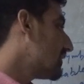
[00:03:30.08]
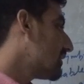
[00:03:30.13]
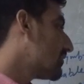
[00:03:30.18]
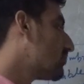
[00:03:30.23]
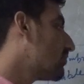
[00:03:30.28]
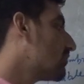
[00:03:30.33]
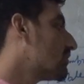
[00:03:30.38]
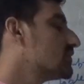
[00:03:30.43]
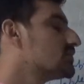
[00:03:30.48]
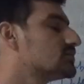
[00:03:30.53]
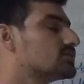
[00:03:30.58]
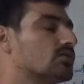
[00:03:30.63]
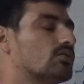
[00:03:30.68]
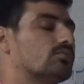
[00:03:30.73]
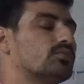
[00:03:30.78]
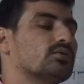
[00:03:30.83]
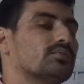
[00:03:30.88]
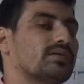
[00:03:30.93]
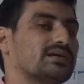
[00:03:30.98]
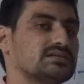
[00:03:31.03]
the code is
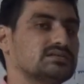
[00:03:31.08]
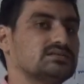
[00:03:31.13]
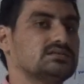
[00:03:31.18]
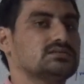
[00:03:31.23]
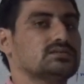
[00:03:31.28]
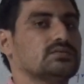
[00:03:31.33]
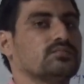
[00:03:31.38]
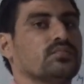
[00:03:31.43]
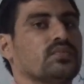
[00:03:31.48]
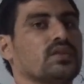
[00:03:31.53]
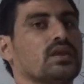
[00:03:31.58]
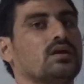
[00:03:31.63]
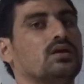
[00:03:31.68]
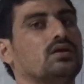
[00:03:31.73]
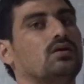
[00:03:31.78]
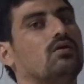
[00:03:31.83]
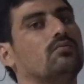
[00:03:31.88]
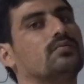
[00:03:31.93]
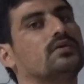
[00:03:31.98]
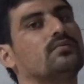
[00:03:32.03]

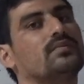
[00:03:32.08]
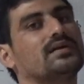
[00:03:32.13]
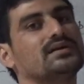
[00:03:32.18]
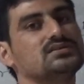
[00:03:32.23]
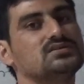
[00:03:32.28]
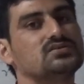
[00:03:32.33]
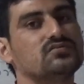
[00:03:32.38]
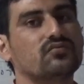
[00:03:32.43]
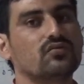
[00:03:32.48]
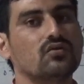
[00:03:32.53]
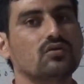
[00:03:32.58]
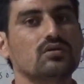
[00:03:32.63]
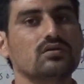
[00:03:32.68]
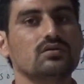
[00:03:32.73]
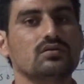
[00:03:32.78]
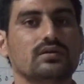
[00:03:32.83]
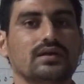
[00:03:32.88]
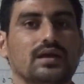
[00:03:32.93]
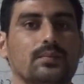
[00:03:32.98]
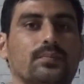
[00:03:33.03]
optimized for
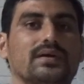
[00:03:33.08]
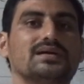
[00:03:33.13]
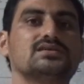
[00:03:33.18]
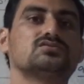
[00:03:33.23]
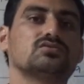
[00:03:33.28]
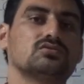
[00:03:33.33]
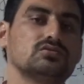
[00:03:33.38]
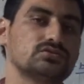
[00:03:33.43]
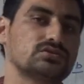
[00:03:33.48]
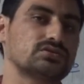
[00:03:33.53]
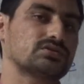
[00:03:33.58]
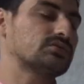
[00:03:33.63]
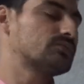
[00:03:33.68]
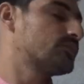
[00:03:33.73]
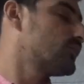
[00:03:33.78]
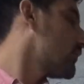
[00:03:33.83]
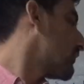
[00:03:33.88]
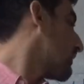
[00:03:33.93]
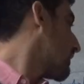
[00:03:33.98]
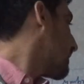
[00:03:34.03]
a best solution.
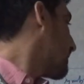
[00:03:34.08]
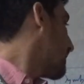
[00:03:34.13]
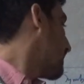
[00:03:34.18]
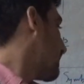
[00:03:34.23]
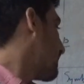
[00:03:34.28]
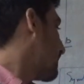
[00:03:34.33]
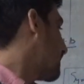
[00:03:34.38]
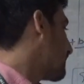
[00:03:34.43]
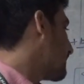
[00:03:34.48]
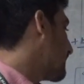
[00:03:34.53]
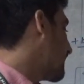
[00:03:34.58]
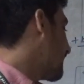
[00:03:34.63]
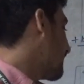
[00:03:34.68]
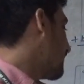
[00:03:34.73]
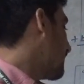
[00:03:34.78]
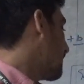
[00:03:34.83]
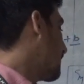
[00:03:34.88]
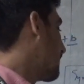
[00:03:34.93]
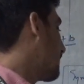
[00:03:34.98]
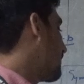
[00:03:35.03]
Then
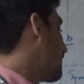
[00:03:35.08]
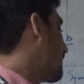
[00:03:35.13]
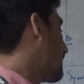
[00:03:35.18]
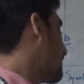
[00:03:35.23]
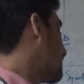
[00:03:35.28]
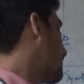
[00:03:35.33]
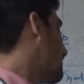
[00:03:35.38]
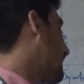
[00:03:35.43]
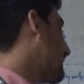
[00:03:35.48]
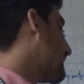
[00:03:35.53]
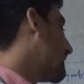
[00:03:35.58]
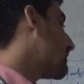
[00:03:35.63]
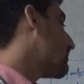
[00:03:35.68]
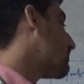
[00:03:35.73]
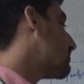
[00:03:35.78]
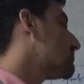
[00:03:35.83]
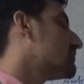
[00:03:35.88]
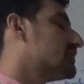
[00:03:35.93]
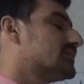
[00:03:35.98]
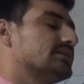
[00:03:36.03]
target
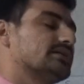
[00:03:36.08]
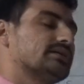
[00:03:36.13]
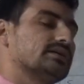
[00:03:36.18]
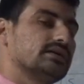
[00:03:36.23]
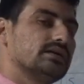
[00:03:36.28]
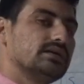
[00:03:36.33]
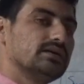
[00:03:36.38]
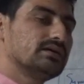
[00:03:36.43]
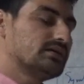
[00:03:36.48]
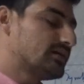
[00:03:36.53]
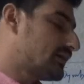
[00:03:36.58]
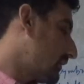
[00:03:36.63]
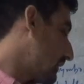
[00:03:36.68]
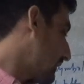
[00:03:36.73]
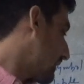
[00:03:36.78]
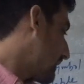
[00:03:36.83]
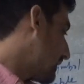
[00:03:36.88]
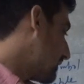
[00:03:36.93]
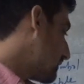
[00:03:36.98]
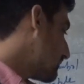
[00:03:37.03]
code generated,
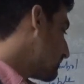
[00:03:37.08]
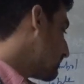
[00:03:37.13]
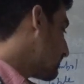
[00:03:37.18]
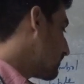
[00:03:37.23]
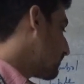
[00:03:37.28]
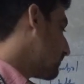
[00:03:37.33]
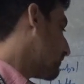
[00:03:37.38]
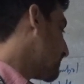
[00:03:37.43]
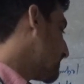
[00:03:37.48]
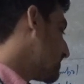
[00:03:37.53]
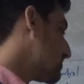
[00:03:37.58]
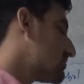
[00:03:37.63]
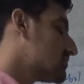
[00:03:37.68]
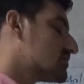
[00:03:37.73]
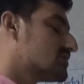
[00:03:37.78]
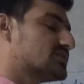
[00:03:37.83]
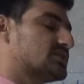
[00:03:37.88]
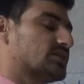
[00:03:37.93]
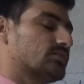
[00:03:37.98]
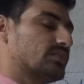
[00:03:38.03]
and this is
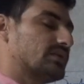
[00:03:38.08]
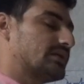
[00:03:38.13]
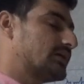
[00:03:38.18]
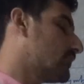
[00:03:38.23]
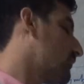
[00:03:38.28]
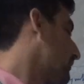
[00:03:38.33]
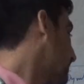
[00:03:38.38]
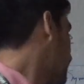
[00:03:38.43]
assembly.